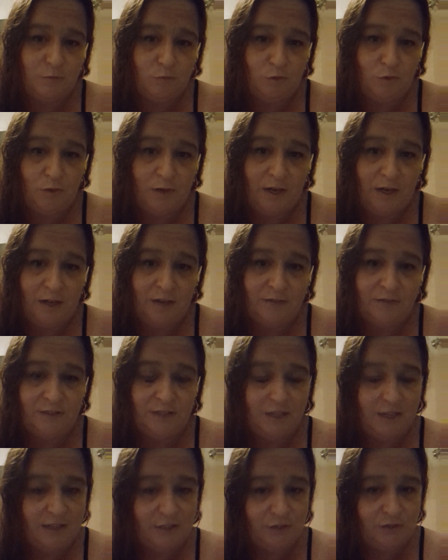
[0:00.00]
water
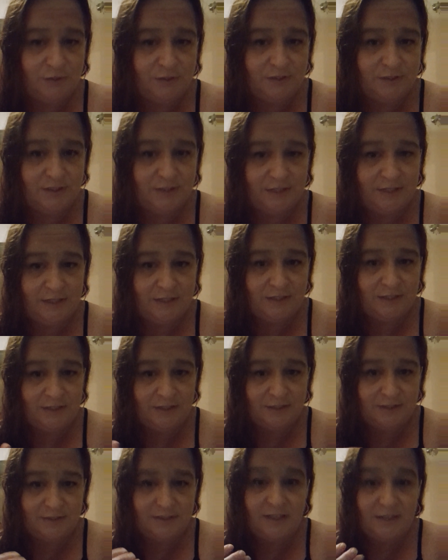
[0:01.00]
and electricity
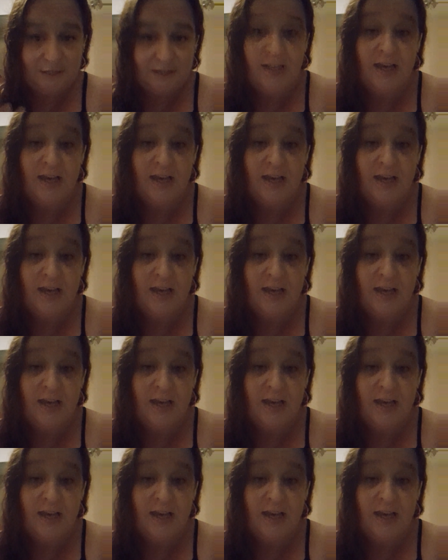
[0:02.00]
is in